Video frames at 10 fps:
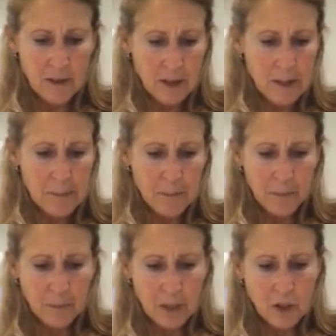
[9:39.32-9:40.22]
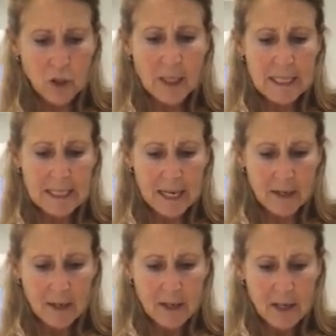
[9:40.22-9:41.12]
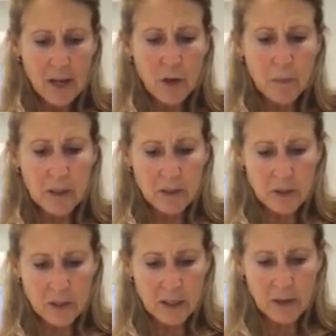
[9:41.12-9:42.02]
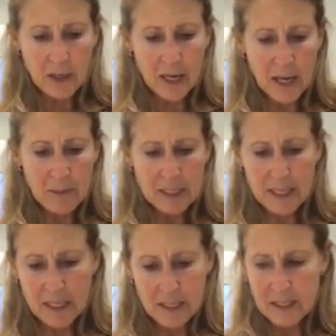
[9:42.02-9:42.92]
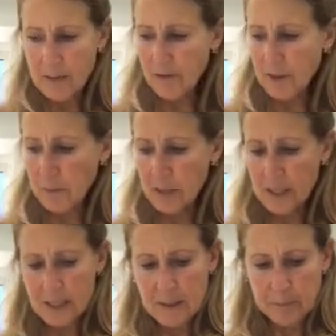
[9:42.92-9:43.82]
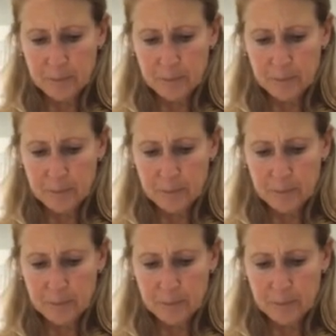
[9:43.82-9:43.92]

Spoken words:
okay, during the day, other meals during the day. Okay, I'm gonna take this and flip this.